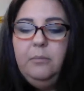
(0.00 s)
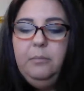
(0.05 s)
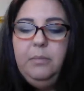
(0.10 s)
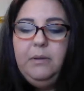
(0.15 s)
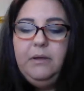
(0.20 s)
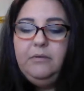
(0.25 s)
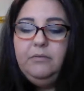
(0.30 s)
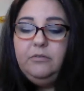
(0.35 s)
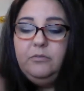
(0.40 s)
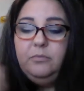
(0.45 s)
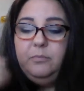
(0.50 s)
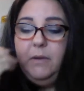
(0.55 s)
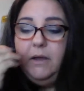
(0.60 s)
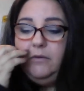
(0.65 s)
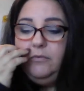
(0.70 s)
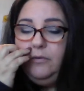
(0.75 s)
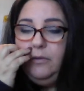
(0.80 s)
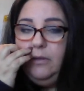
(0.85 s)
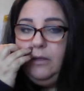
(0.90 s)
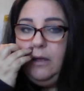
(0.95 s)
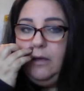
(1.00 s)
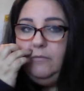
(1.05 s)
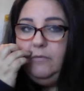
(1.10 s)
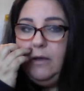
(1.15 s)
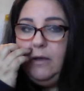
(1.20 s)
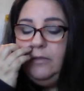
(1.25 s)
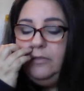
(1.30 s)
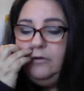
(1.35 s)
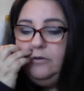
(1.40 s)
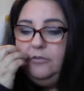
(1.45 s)
Be respectful of
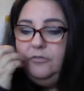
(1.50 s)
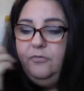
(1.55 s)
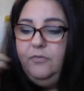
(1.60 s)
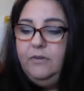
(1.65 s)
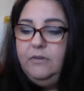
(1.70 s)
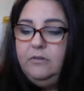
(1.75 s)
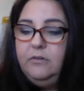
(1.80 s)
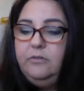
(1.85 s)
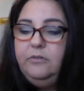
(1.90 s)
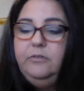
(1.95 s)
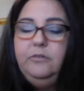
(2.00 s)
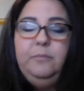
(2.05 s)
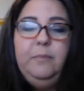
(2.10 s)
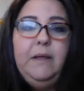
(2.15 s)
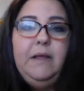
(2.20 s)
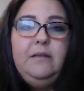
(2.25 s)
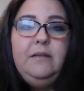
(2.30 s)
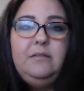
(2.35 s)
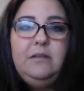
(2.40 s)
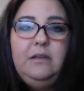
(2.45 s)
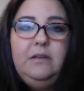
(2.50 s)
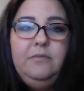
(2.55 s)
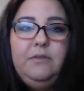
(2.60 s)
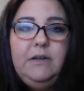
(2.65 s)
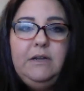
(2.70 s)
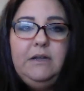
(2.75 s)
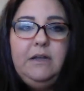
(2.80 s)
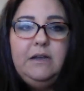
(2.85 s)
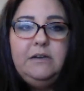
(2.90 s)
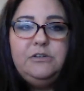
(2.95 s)
others' physical space, even
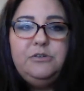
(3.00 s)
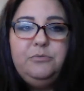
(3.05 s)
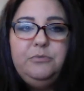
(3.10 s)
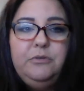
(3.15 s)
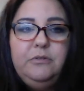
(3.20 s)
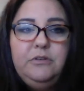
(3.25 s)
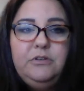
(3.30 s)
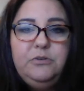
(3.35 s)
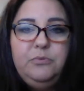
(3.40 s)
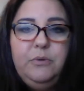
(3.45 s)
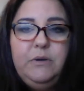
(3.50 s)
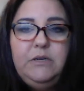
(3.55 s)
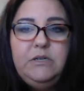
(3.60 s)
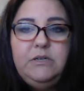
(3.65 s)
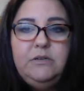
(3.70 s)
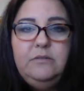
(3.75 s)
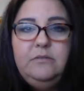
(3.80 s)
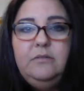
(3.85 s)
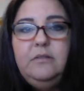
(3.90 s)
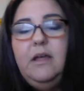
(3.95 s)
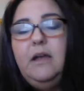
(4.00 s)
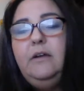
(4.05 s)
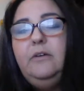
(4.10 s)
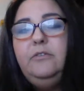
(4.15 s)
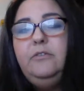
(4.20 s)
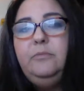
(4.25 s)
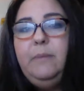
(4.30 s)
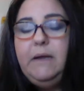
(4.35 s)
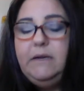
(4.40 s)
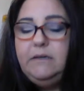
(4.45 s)
in casual situations. That
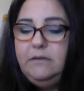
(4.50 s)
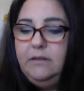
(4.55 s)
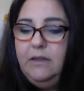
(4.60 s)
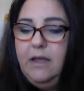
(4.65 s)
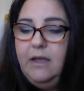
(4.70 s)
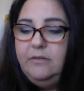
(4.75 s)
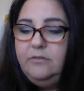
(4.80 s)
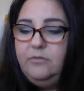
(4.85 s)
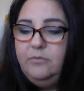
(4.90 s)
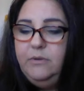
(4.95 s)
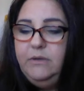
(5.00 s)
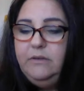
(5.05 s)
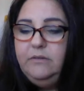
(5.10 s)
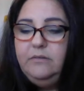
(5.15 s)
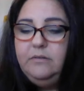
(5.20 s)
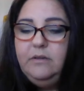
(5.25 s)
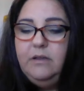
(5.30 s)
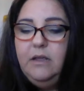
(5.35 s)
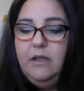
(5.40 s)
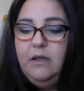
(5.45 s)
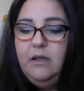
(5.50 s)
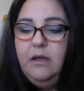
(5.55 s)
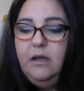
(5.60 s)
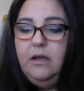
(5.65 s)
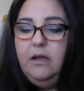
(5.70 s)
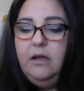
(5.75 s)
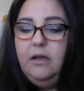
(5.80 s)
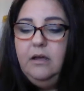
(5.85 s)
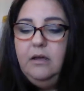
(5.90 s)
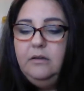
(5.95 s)
goes back to last week's
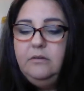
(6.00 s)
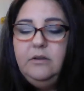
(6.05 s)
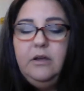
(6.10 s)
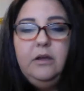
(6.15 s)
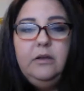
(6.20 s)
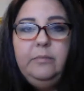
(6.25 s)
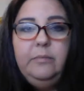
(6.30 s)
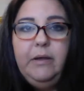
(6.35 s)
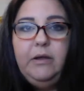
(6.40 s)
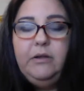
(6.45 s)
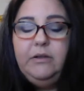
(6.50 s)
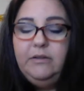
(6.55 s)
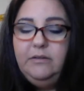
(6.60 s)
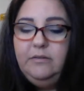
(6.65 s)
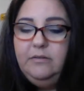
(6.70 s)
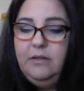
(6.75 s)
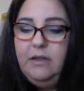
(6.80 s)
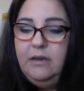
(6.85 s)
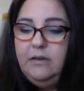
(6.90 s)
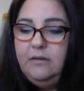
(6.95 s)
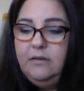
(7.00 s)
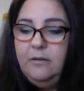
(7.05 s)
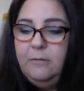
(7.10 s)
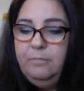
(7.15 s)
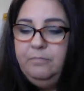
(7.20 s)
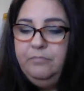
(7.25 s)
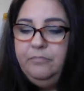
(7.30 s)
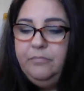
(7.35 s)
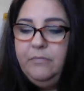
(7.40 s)
talk about consent.